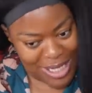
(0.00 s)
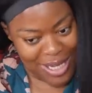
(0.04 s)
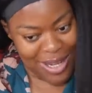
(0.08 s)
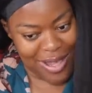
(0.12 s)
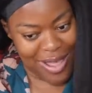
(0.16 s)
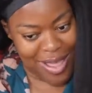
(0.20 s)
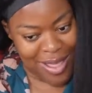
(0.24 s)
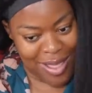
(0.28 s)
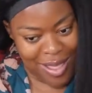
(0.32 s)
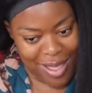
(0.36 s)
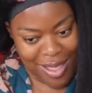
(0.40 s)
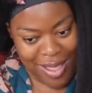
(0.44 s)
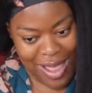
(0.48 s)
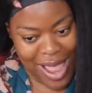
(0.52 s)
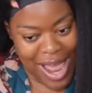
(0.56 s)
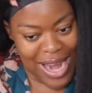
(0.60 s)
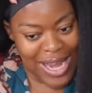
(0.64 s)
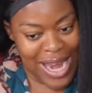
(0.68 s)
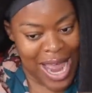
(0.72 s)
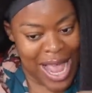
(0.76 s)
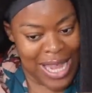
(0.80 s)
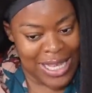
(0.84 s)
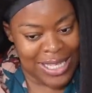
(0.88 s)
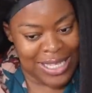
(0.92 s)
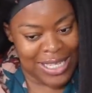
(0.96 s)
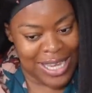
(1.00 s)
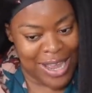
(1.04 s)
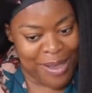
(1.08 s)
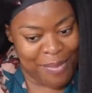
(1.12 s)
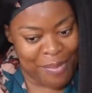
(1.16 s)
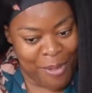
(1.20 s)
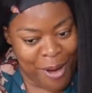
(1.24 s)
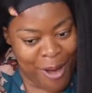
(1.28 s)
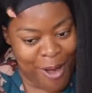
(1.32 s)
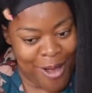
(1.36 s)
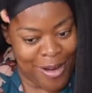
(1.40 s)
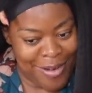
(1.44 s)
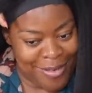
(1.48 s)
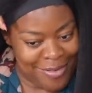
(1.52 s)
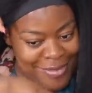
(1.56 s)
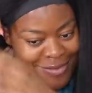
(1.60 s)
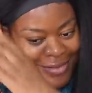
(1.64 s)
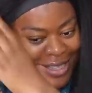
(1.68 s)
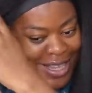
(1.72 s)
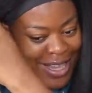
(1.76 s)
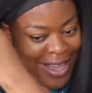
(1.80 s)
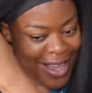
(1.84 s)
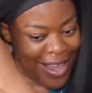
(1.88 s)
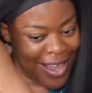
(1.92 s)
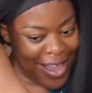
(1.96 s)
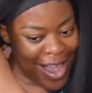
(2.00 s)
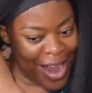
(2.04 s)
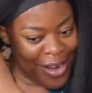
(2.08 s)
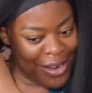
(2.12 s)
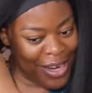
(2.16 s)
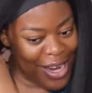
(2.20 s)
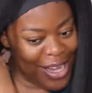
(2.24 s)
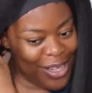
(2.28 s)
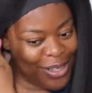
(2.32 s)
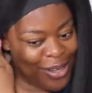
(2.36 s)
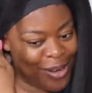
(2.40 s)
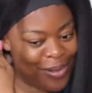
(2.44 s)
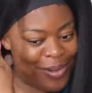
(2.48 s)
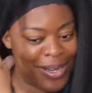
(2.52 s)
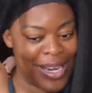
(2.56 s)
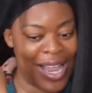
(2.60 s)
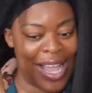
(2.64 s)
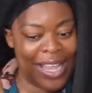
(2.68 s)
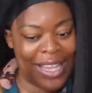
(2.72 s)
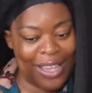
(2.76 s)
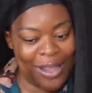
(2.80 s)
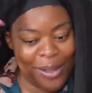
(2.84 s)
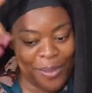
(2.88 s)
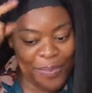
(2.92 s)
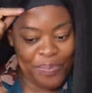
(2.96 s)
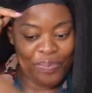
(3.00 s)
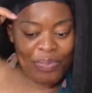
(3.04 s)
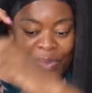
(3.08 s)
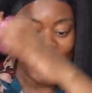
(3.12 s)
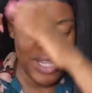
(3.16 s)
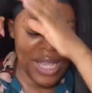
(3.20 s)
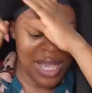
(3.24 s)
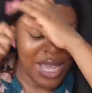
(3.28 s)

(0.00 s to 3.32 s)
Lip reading: Adanje, man. Hey, I know they joke with that girl.